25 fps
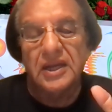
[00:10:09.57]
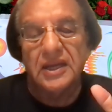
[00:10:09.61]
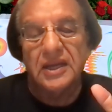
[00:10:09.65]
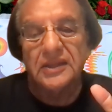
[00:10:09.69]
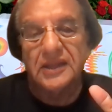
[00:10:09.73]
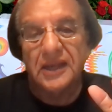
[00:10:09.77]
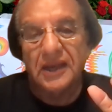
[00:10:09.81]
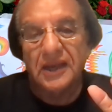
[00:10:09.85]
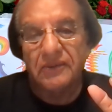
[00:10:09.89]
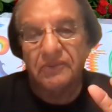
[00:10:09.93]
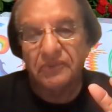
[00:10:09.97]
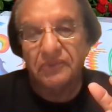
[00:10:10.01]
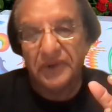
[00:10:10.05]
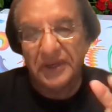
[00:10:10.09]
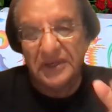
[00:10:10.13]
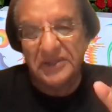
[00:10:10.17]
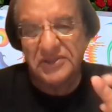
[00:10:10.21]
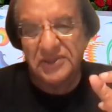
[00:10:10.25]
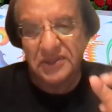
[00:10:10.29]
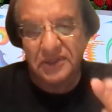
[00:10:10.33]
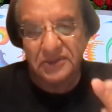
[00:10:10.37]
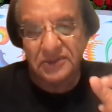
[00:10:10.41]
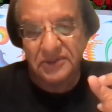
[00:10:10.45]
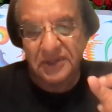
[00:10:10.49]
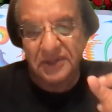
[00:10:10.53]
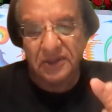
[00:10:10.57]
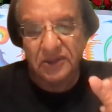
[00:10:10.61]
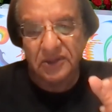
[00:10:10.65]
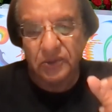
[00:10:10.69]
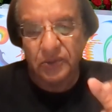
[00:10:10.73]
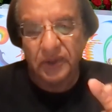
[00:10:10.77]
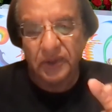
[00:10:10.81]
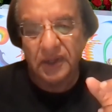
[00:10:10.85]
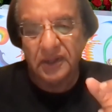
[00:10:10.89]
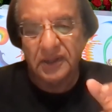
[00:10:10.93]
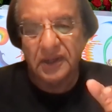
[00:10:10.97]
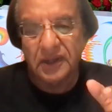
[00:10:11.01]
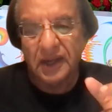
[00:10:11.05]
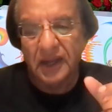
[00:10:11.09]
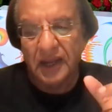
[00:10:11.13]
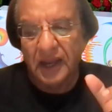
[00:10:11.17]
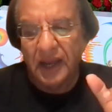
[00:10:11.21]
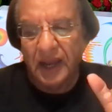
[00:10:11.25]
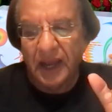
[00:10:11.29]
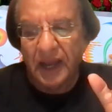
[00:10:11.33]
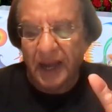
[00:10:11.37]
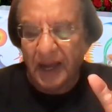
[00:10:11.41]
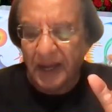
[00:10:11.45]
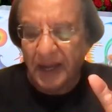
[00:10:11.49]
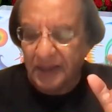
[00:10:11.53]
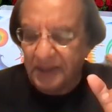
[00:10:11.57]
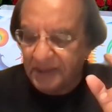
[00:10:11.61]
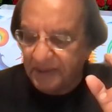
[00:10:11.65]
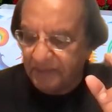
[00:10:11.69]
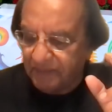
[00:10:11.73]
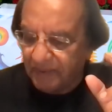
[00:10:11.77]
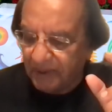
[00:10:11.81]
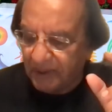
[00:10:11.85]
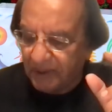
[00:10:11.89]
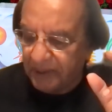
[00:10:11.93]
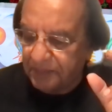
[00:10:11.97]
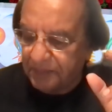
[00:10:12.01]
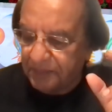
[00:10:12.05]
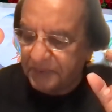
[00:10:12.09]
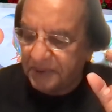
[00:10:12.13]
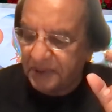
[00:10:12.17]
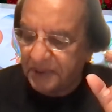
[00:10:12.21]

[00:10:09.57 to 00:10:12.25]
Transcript: They have researched into it and developed